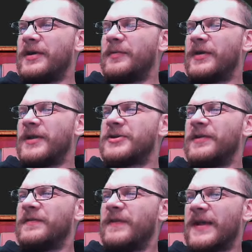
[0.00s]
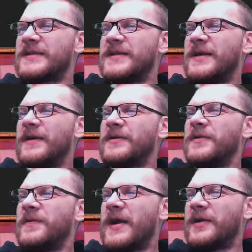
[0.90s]
to potentially flex their rank
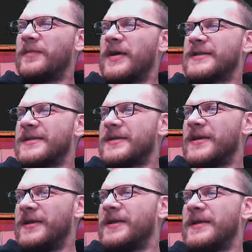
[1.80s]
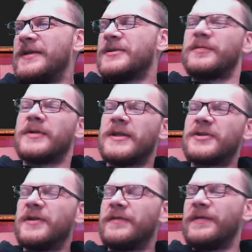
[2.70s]
2 Dragonmans and Guillotines, or
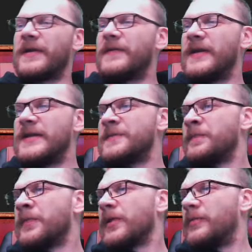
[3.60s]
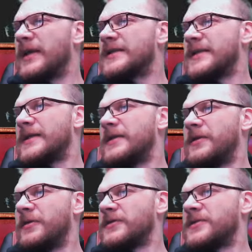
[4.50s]
potentially even rank 3s. Meg
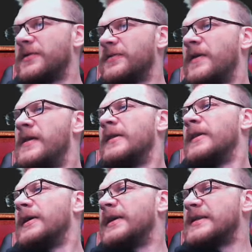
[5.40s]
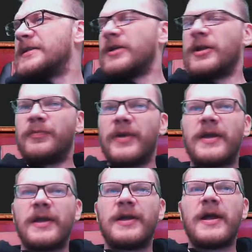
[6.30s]
Sentinel also is a solid pick
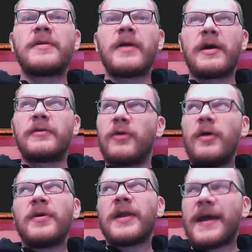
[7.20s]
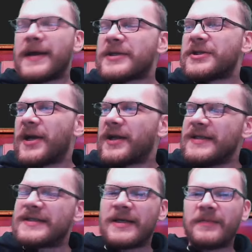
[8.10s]
here. And a robot hashtag
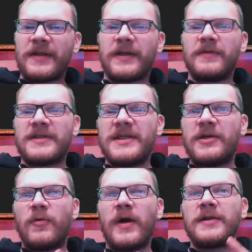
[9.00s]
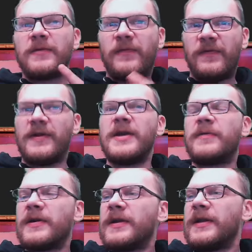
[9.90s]
is something that we see quite
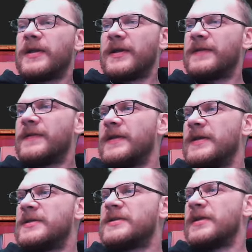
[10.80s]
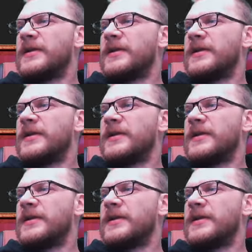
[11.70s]
frequently in these